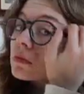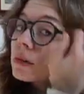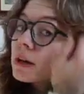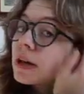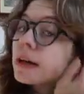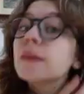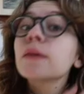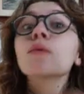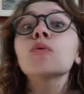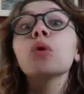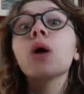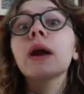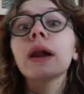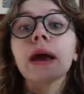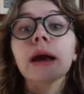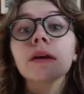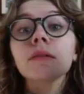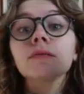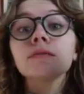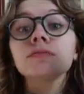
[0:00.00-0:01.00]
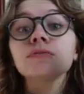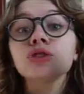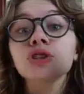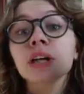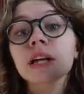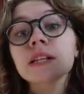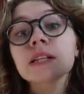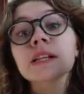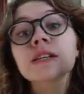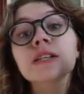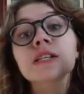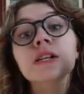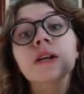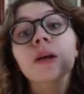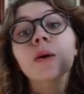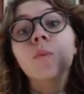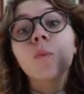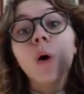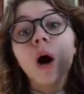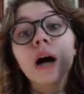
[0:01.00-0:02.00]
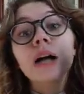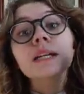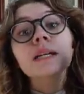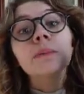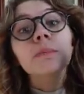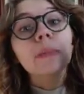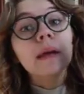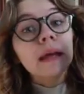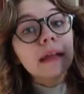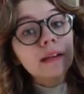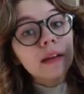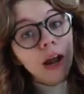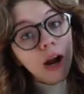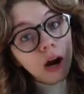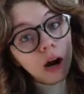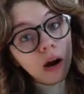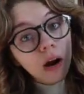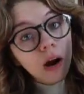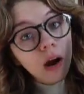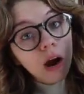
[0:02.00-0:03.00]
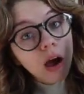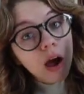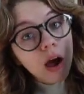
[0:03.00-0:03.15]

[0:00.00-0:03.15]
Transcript: in the running. She doesn't necessarily want to be there,